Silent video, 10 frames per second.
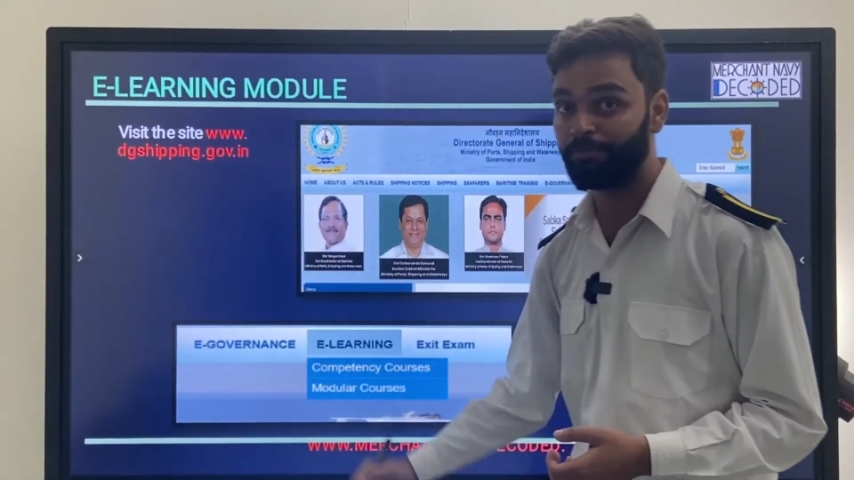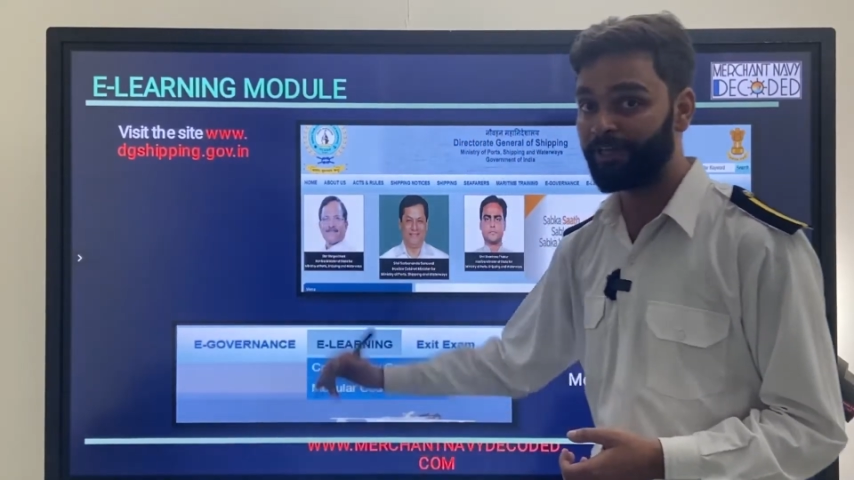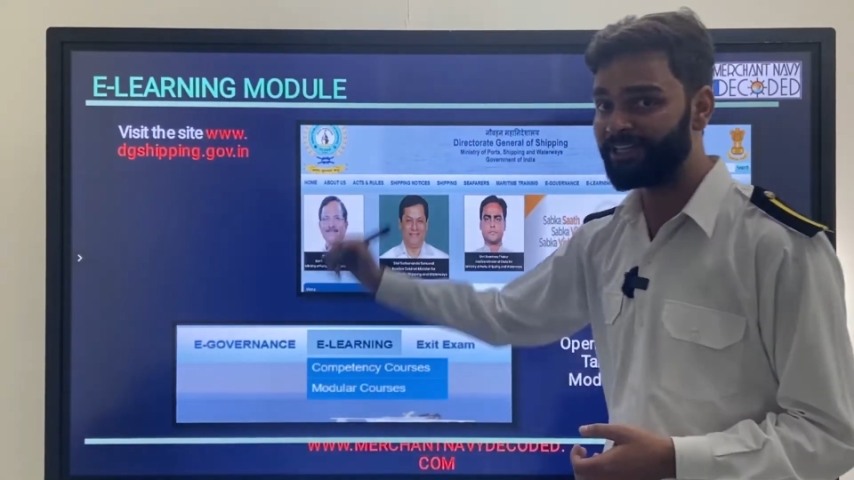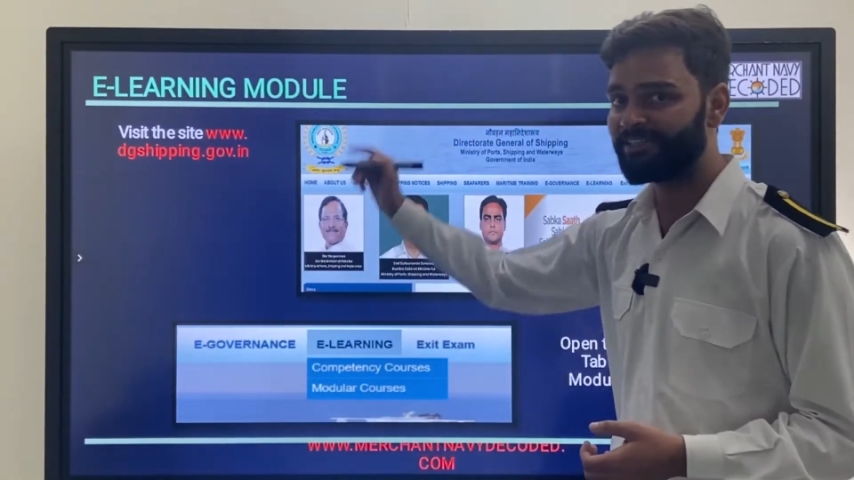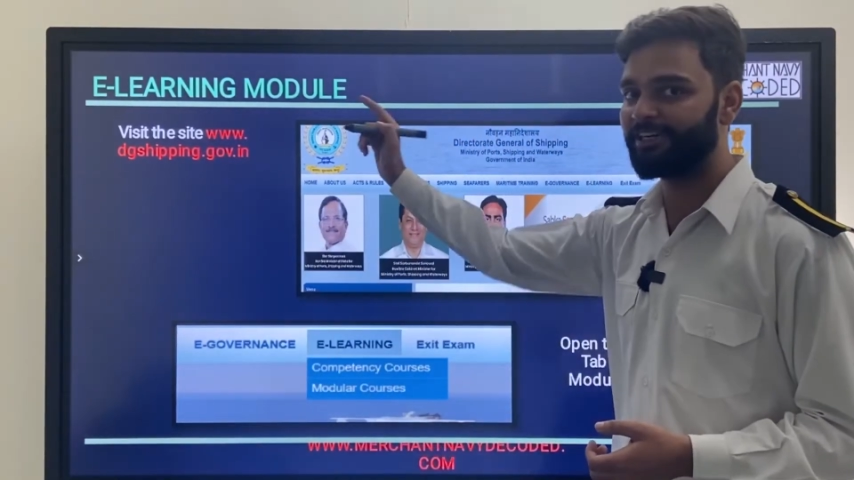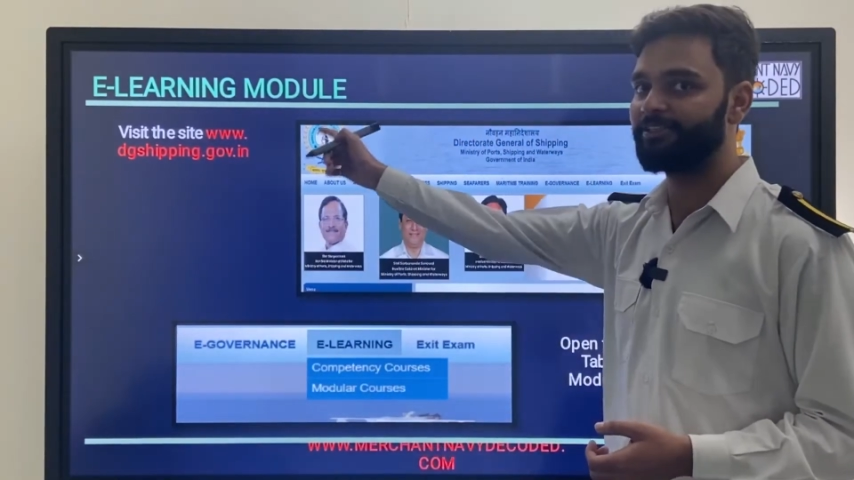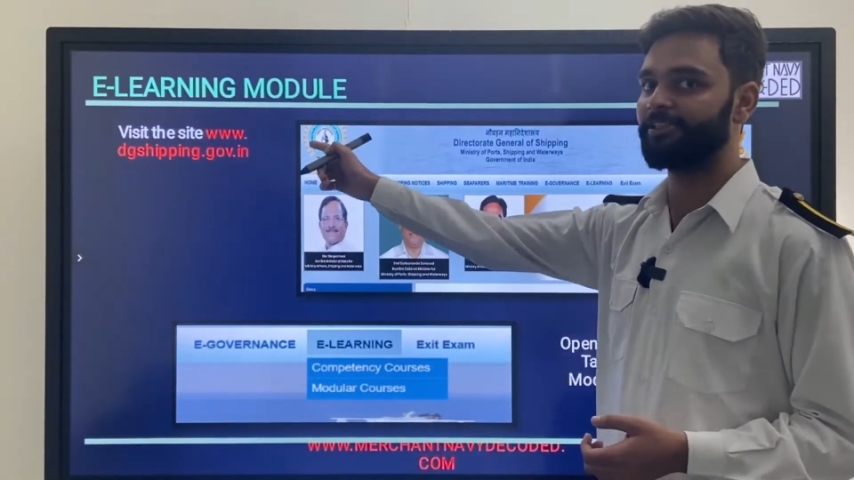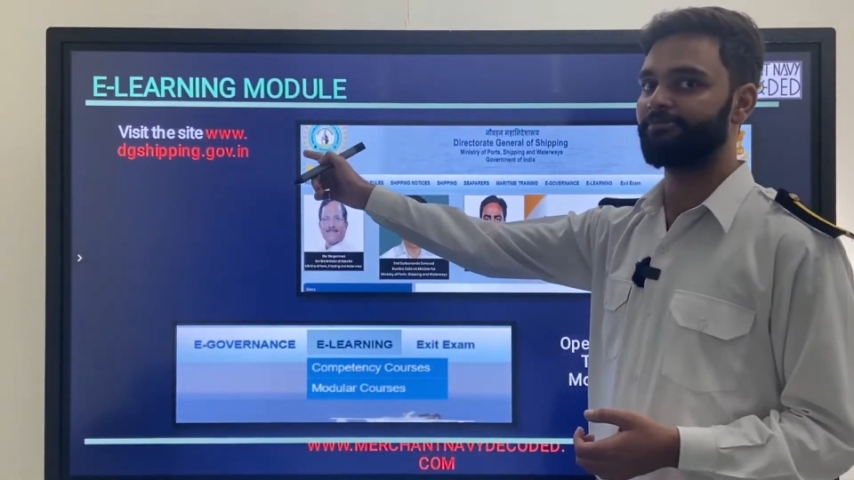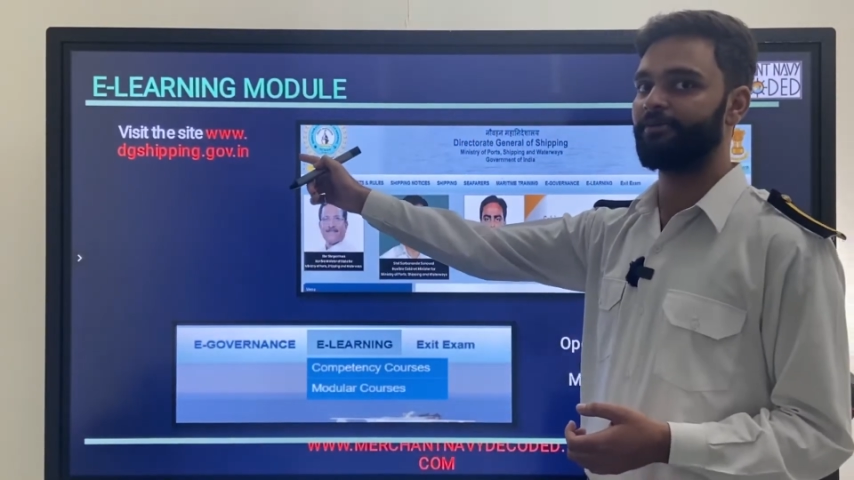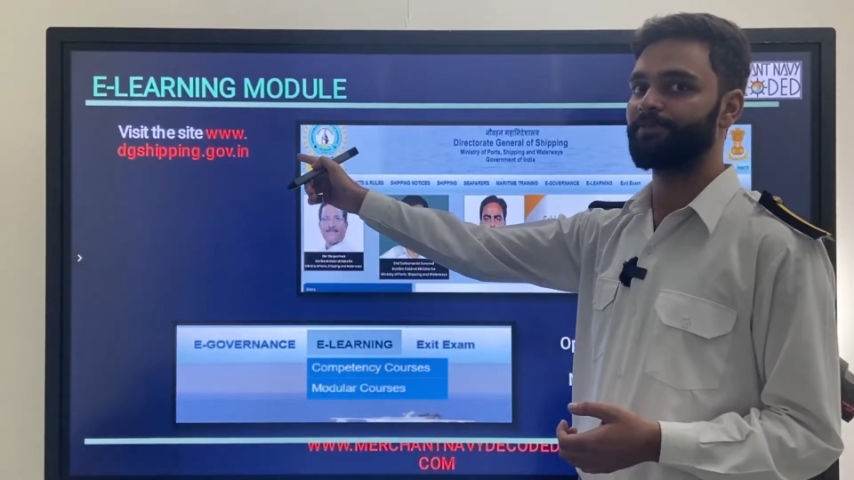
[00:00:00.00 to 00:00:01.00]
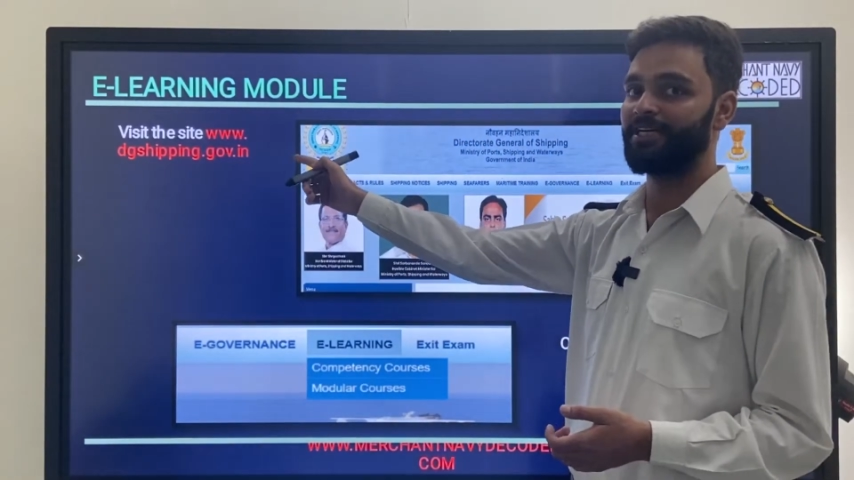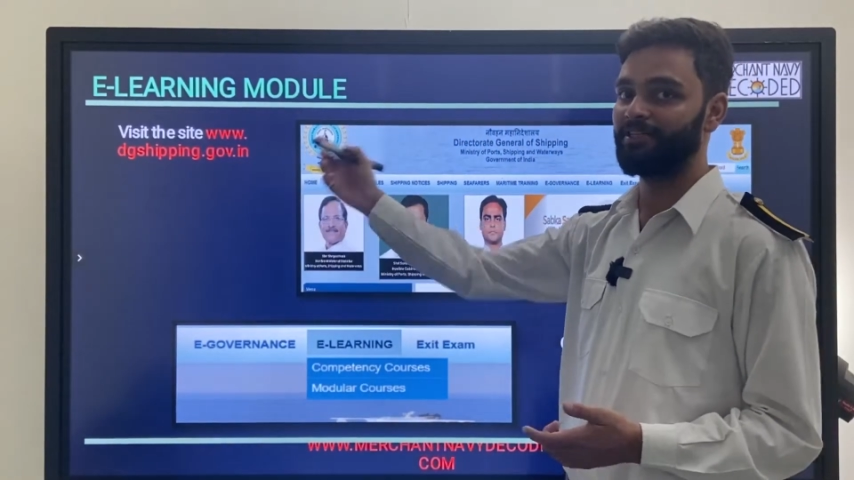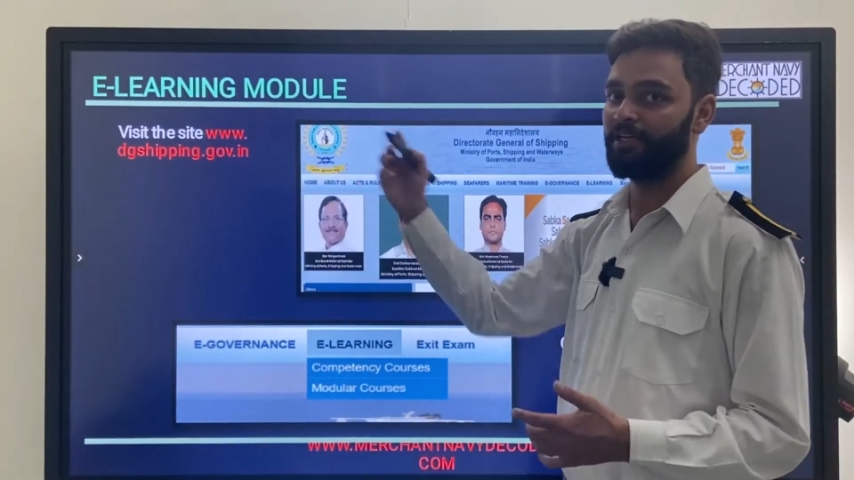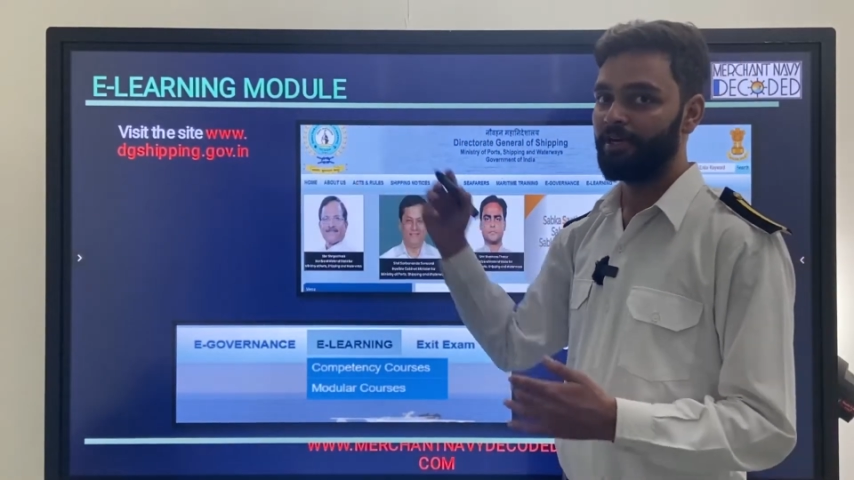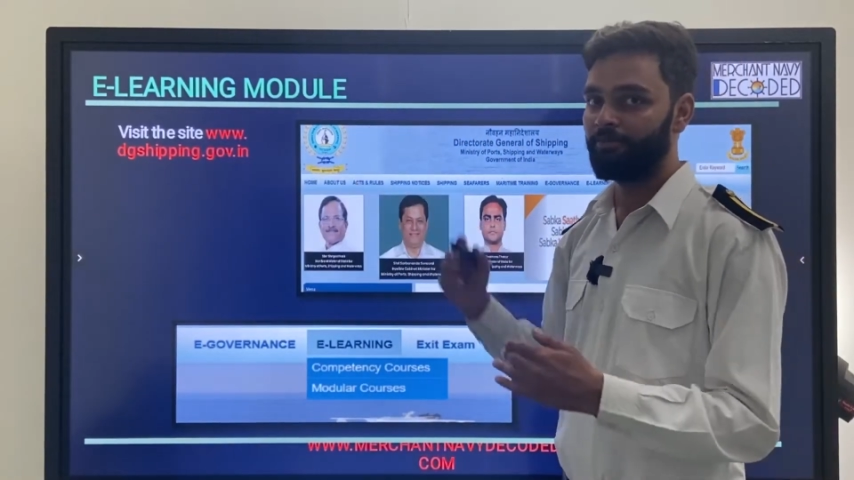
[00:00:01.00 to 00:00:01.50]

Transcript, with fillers: Please learn this website